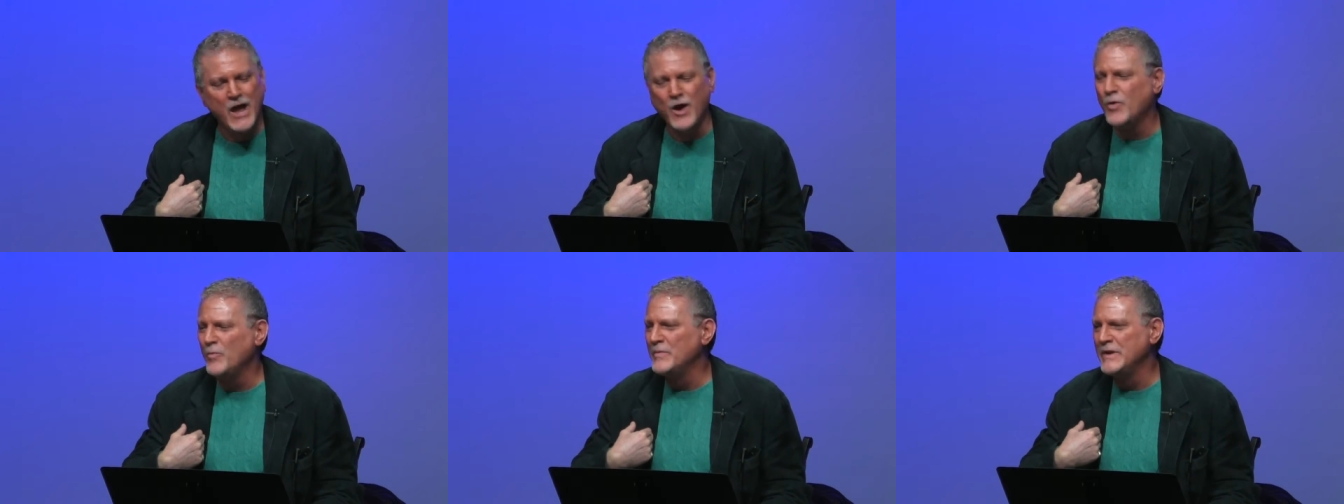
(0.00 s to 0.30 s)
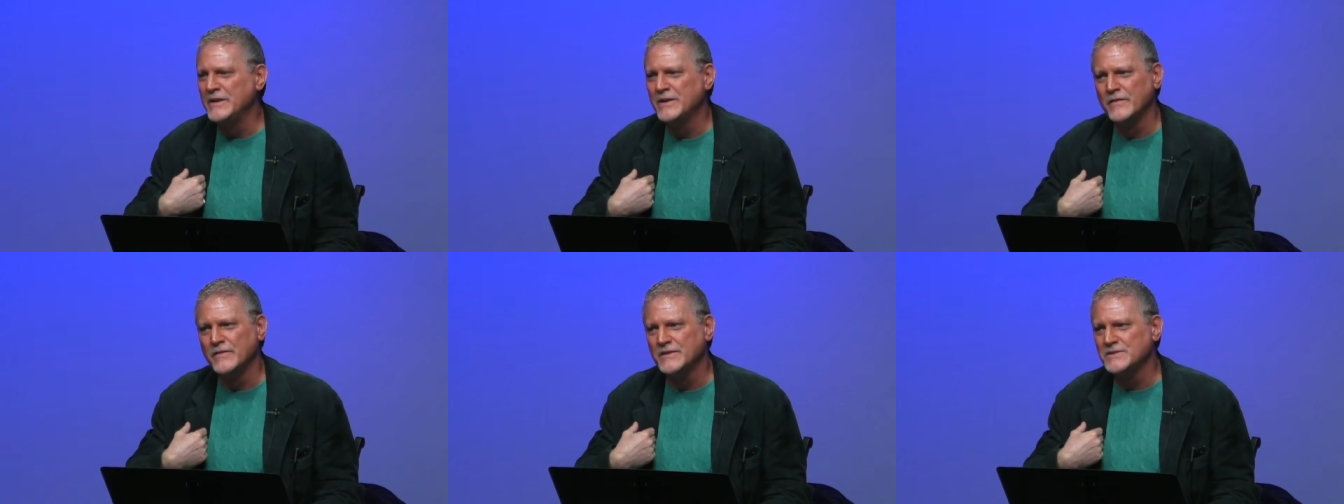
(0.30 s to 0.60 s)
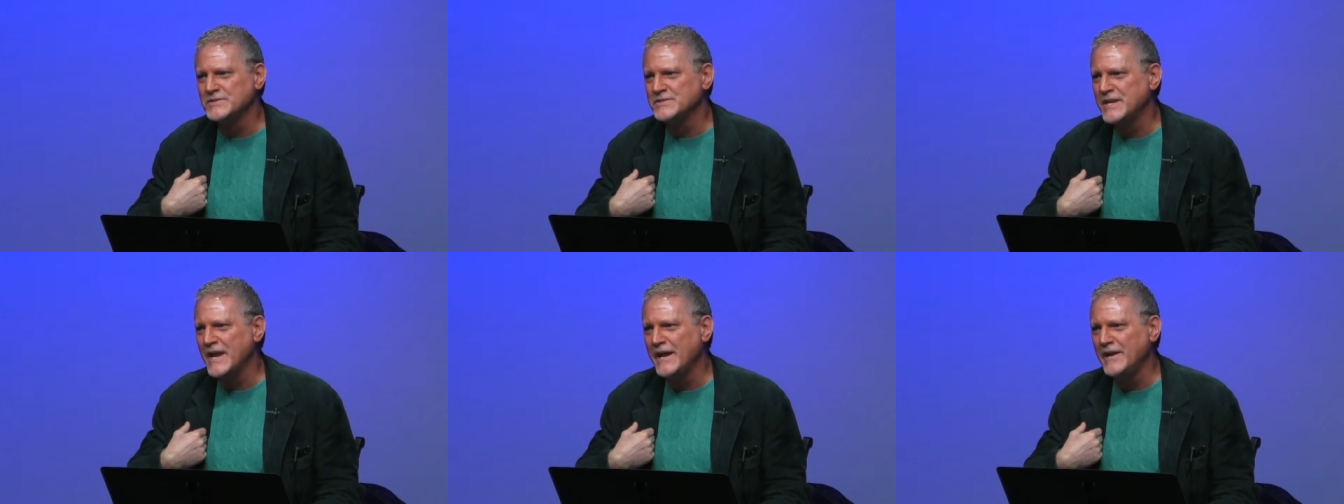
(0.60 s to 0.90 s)
helped me to
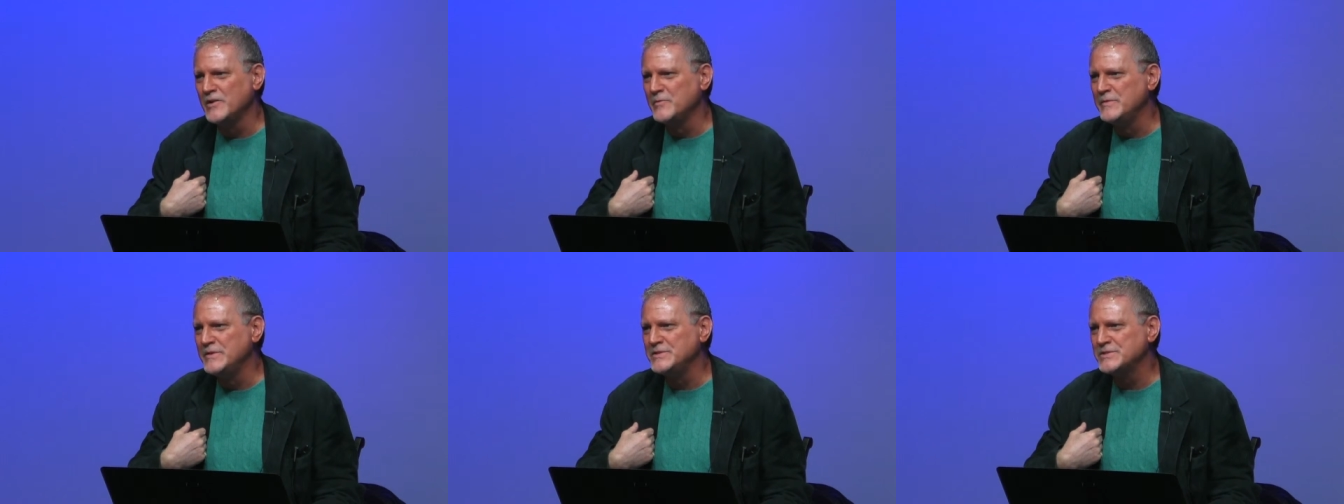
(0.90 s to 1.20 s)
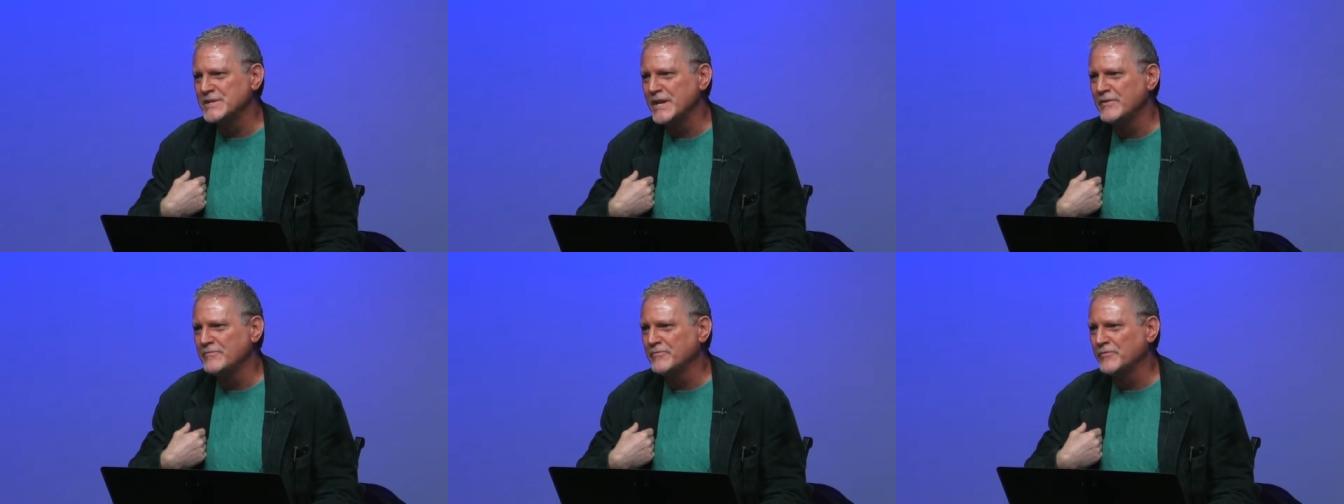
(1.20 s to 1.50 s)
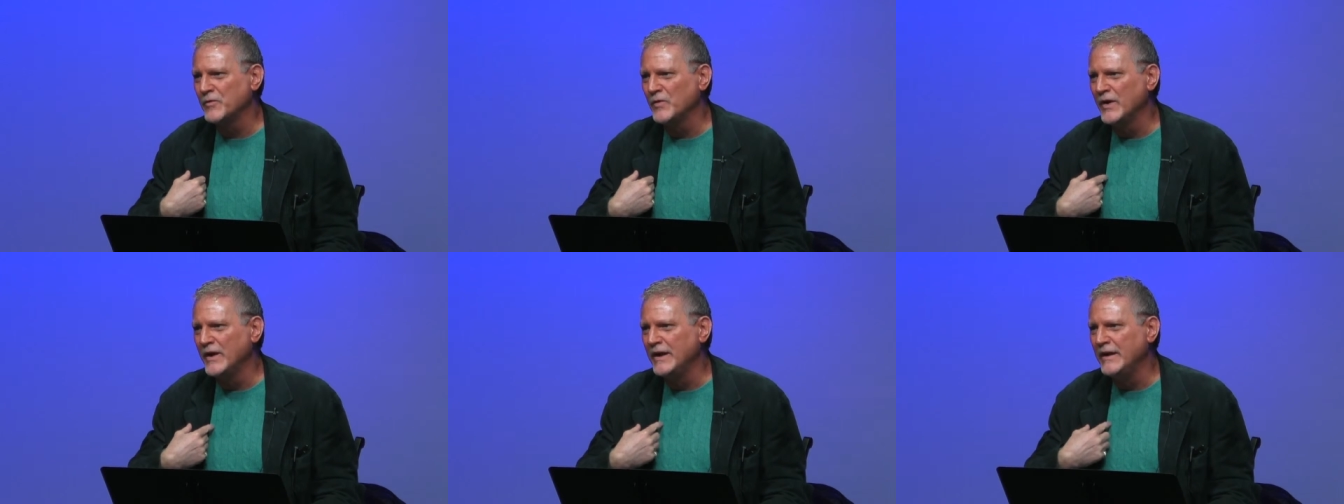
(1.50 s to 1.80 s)
this day to be set
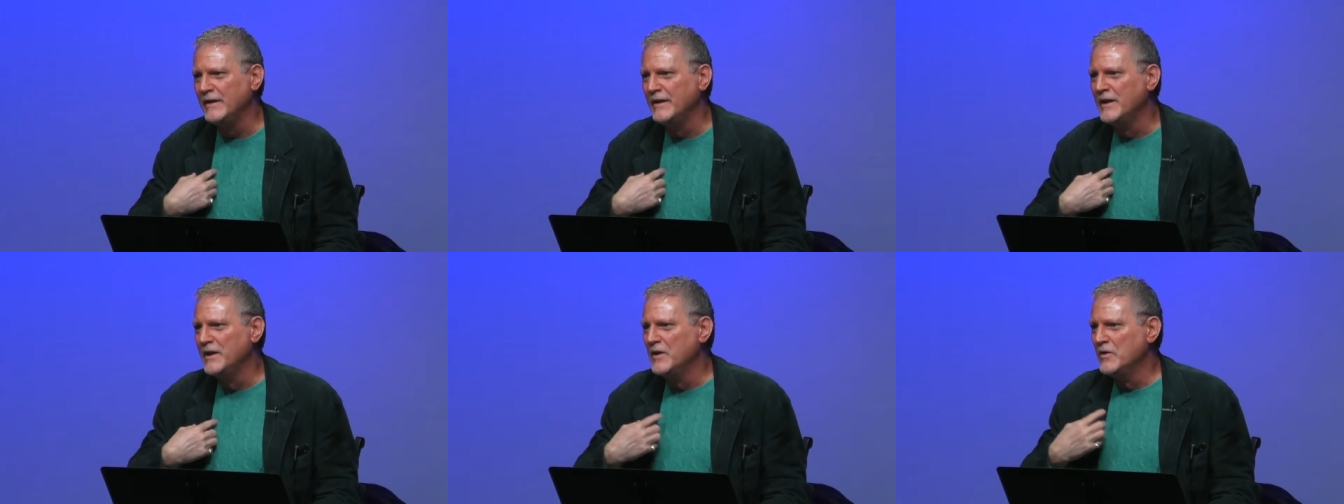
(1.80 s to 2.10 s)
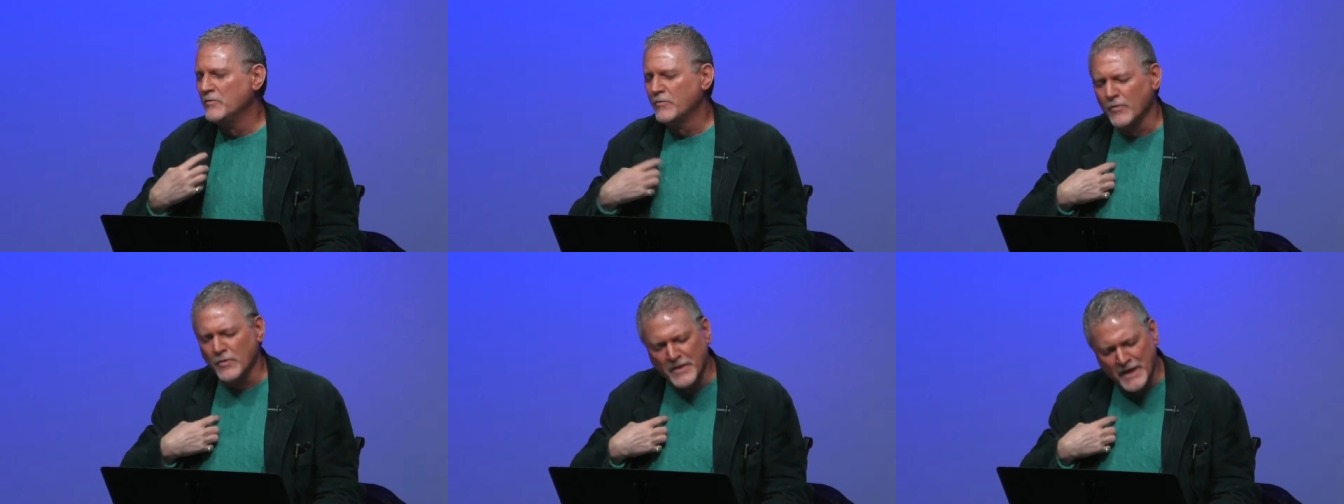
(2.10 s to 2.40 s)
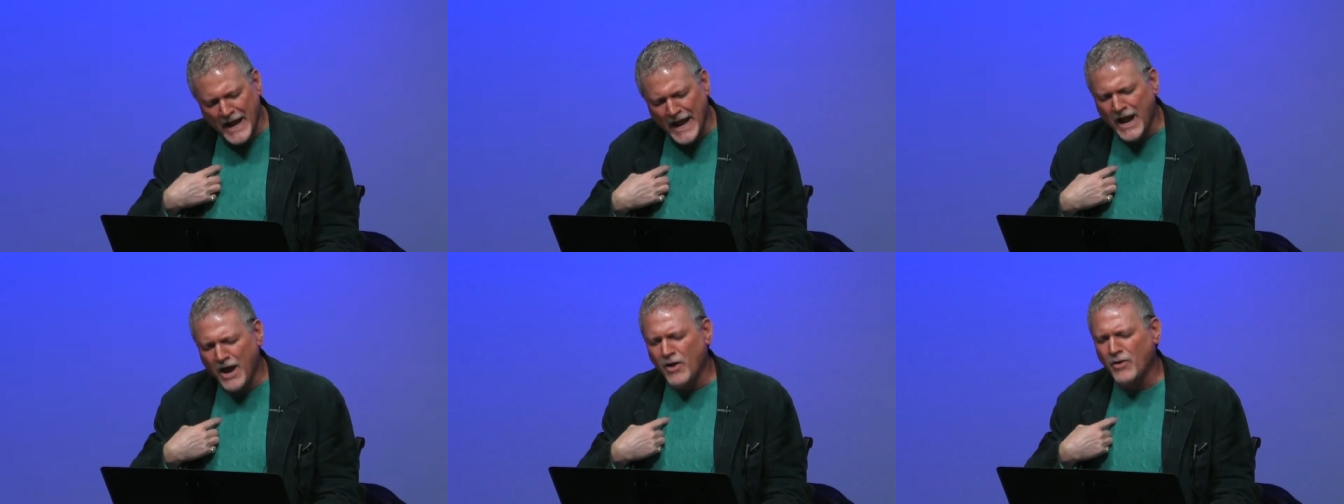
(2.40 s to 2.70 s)
free for
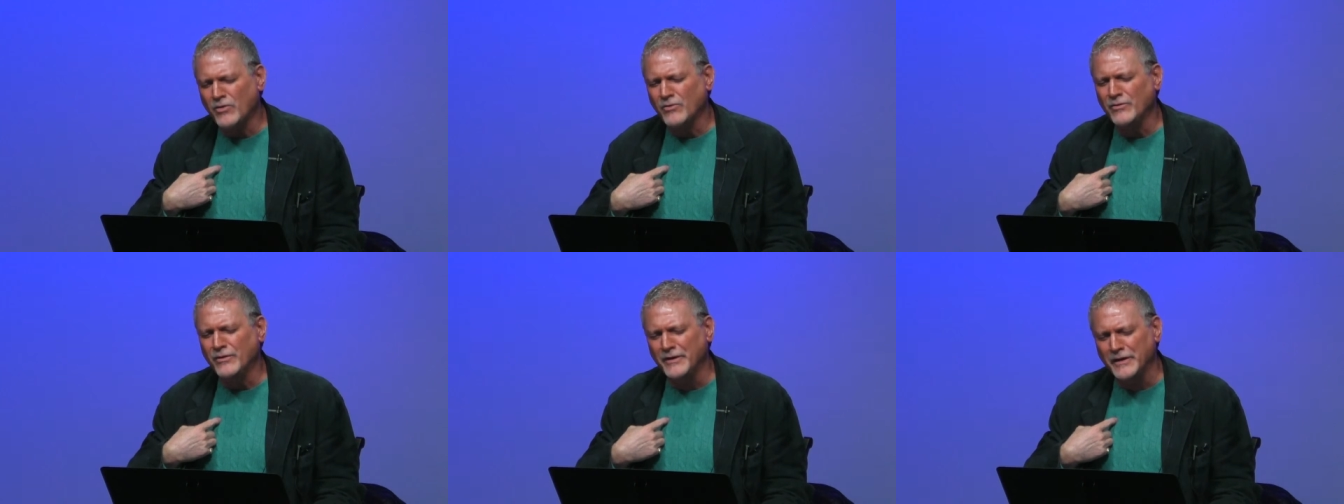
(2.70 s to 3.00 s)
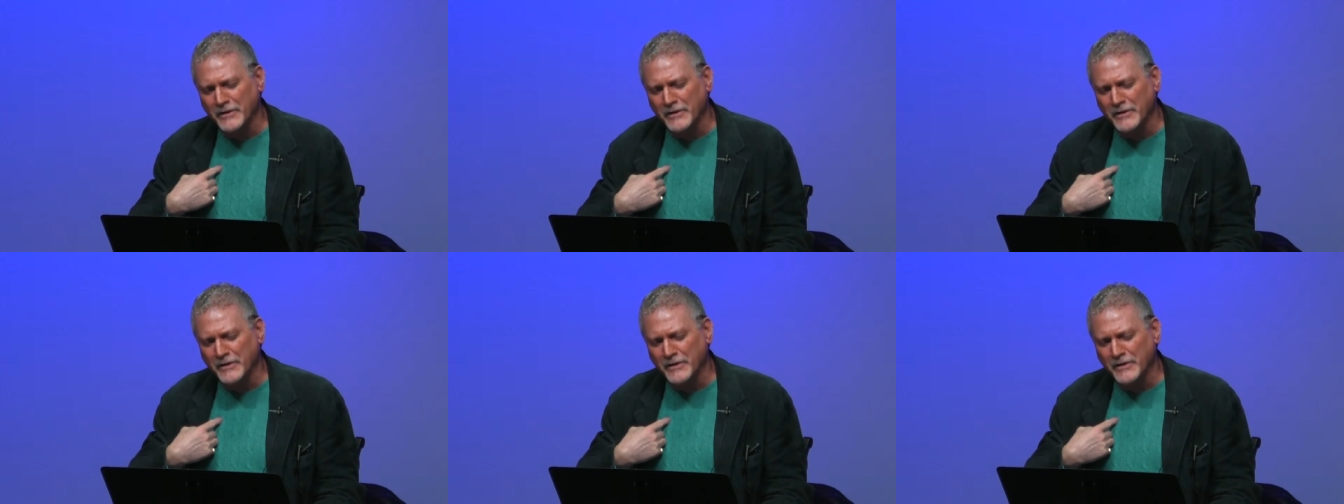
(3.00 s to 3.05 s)
now